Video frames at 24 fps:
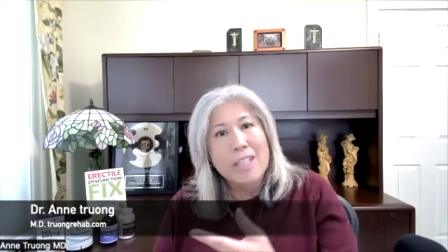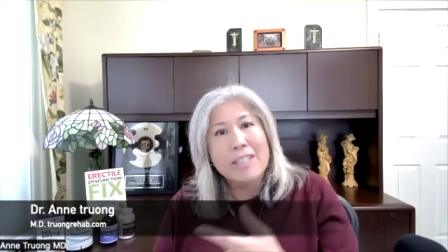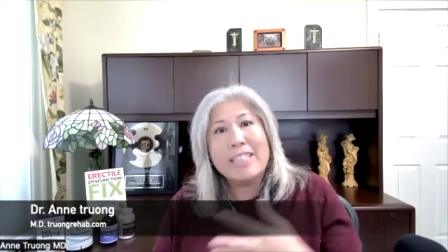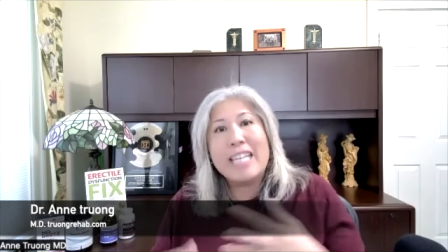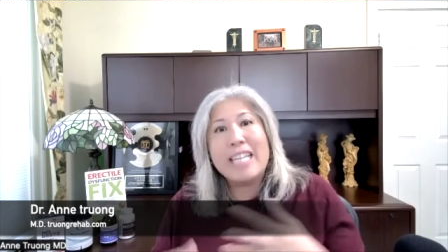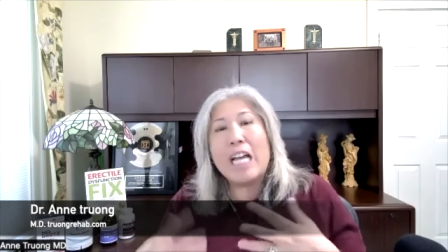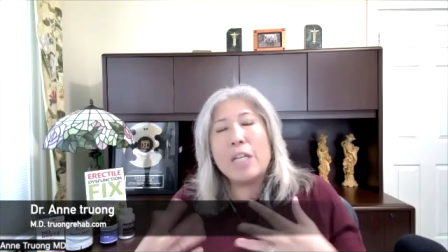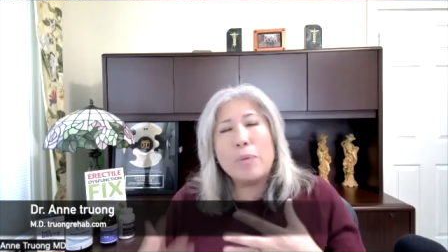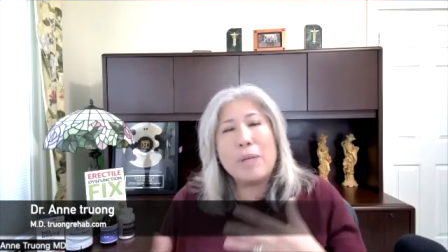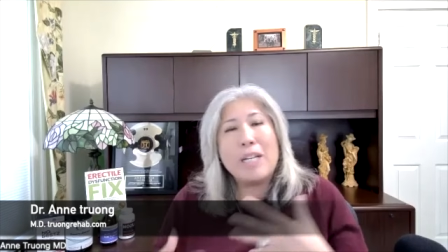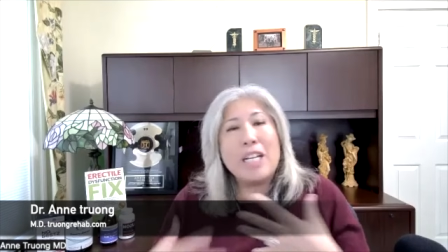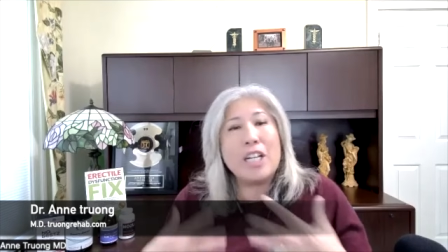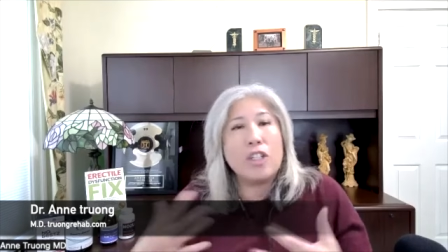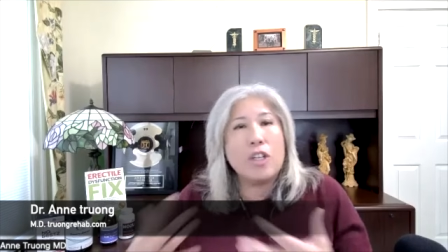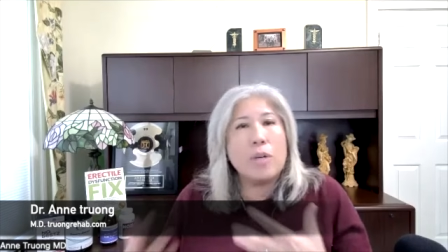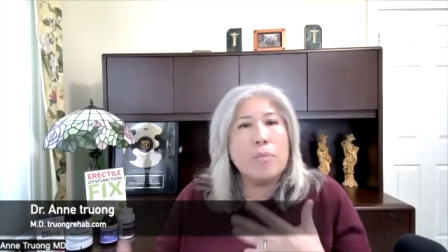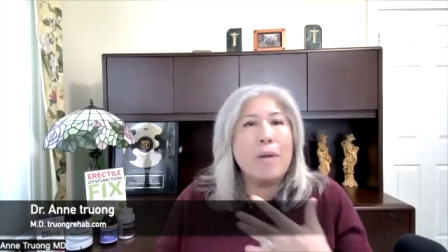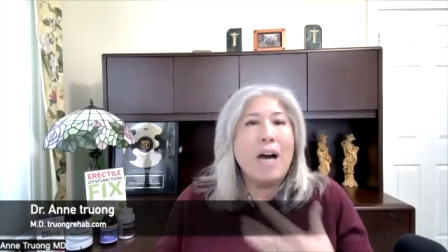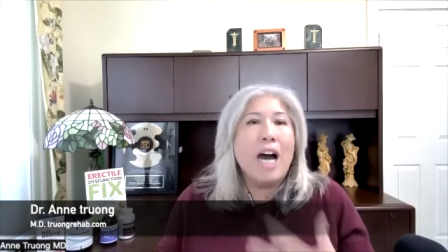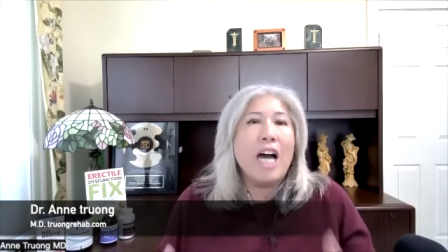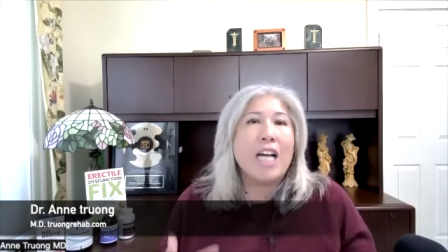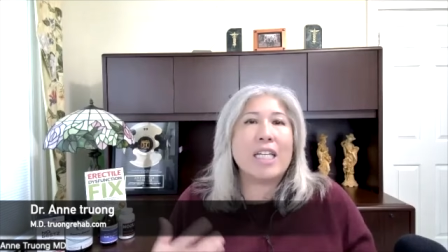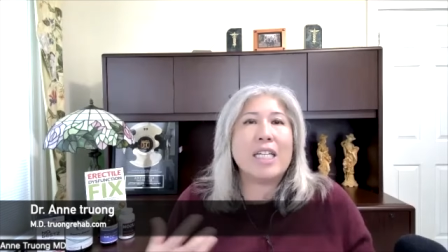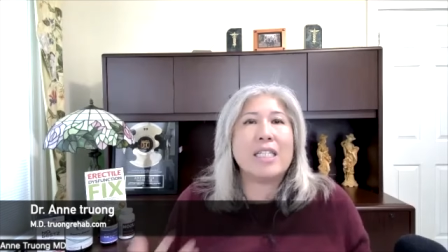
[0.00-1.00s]
That's because your yeah.
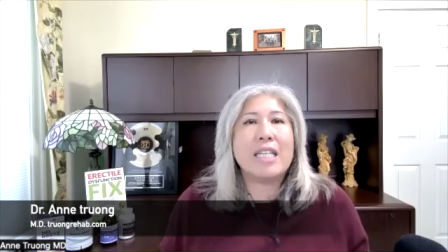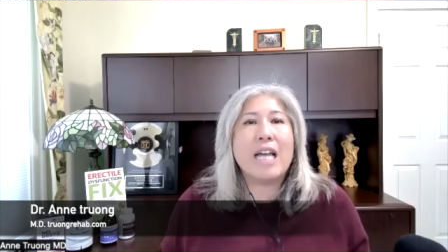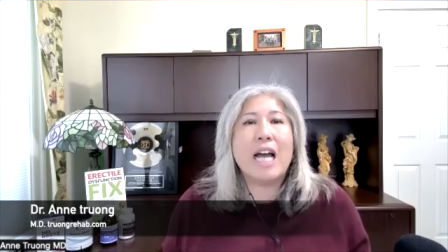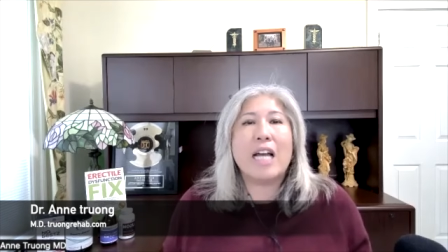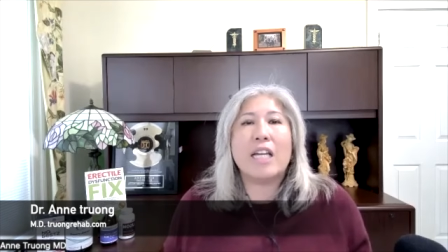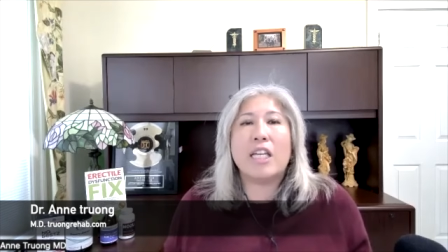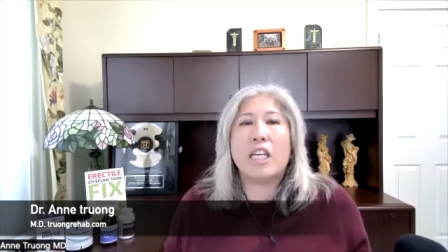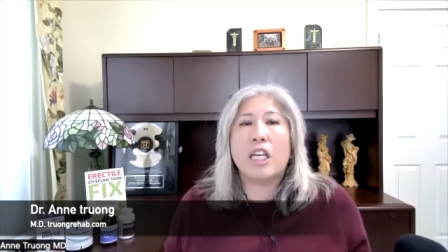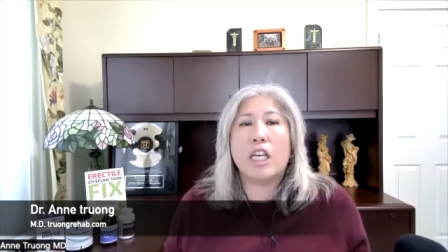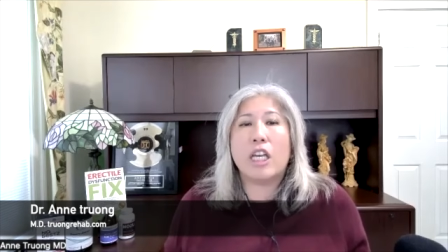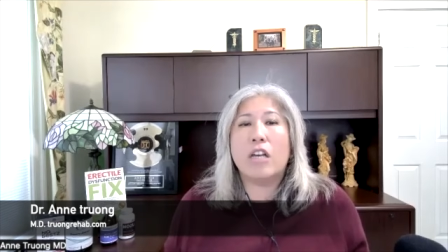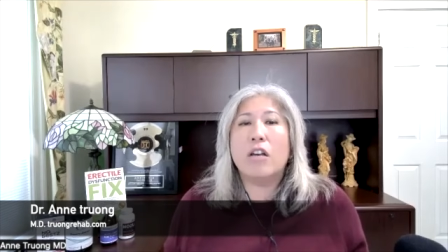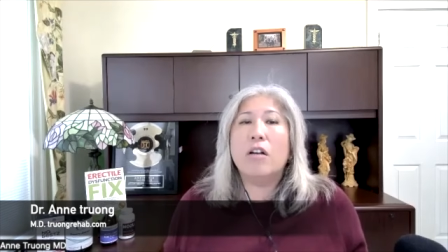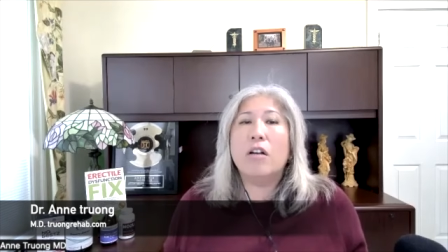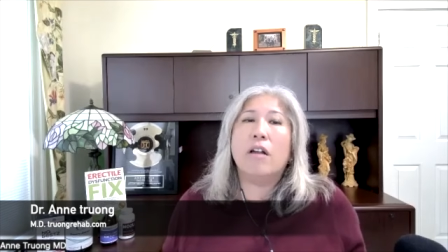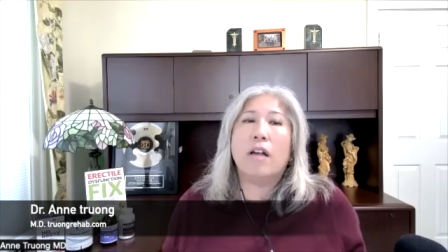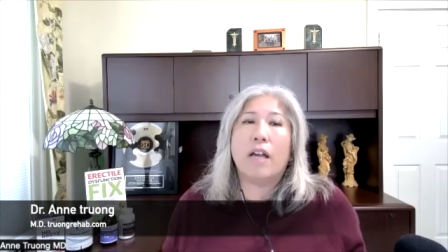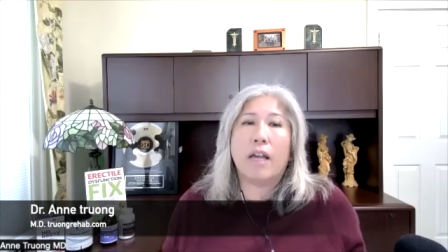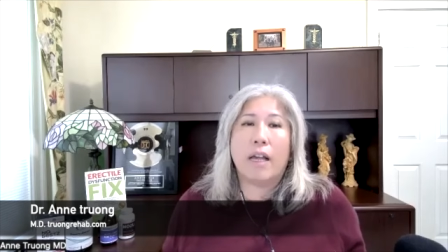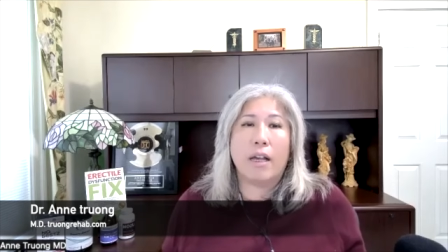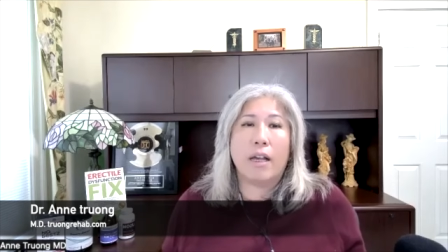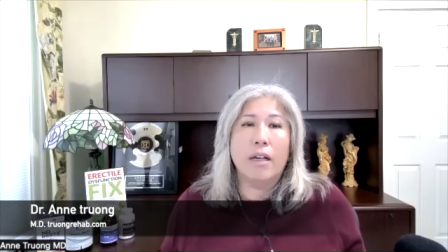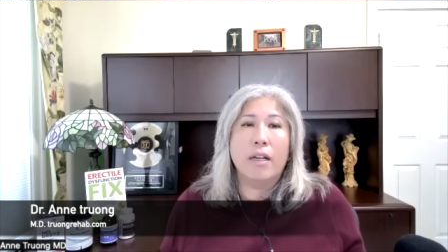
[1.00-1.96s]
body's not healing.